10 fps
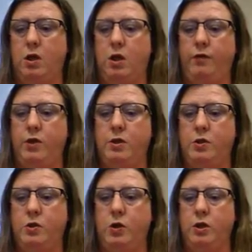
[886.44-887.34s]
Gifted
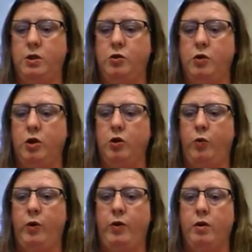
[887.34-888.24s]
students
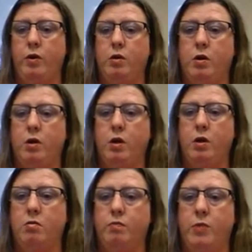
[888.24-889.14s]
struggle with
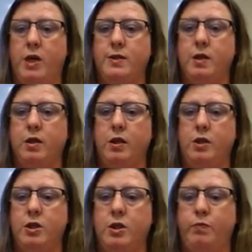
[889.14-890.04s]

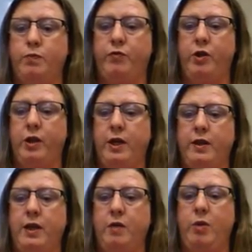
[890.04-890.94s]
basically just feeling
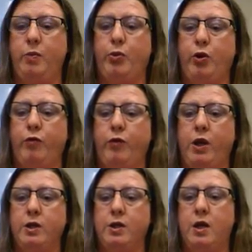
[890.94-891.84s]
like they need to be
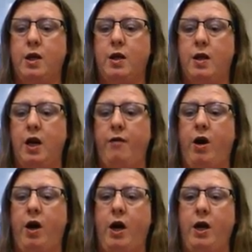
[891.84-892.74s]
perfect. They
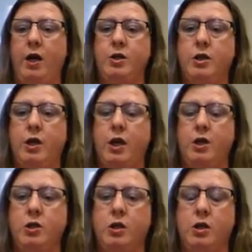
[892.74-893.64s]
have high
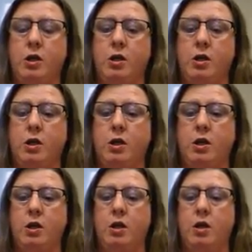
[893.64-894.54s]
education,
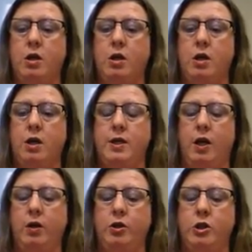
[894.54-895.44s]

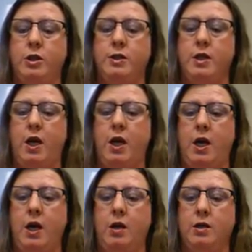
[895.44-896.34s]
intelligence,
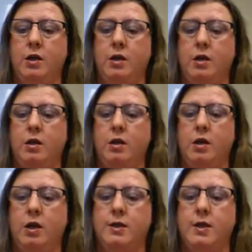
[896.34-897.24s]
and
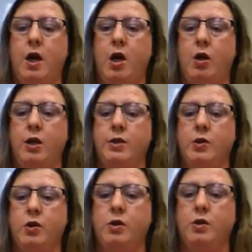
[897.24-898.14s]
excel in
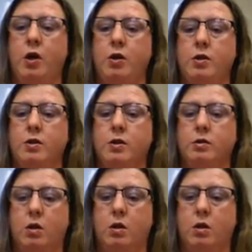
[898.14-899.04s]
certain arts.
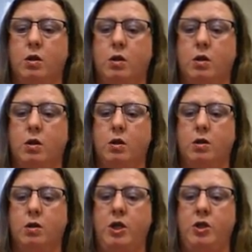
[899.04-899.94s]

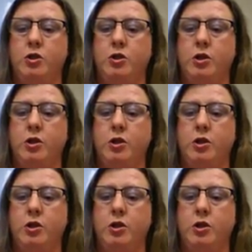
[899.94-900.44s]
teachers